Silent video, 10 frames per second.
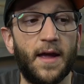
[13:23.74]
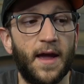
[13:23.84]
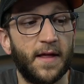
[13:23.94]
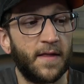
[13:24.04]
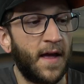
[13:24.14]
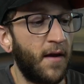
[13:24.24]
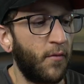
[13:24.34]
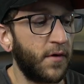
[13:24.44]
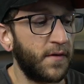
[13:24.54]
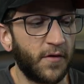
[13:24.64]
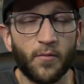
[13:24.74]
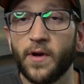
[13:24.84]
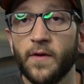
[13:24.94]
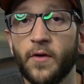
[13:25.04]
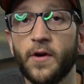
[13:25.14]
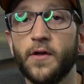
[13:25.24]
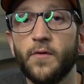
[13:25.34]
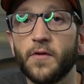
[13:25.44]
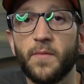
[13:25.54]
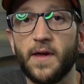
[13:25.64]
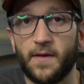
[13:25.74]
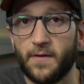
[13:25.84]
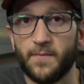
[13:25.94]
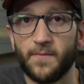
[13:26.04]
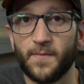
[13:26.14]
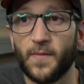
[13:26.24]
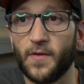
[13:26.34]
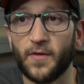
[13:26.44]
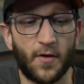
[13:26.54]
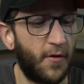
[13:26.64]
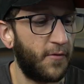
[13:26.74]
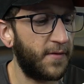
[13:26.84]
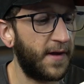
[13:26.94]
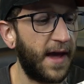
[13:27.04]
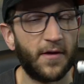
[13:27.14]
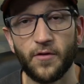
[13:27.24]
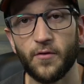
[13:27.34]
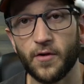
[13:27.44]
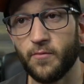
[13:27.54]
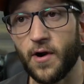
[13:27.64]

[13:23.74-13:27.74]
It's not one of the spring loaded USBs. So as you could